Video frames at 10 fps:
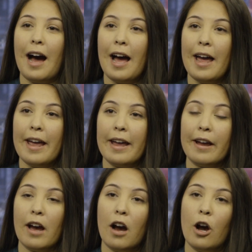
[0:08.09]

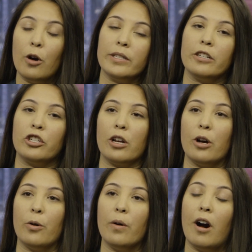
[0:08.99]
I host a
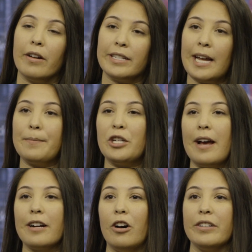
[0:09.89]
show on
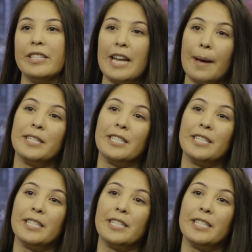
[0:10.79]
Snapchat called Snap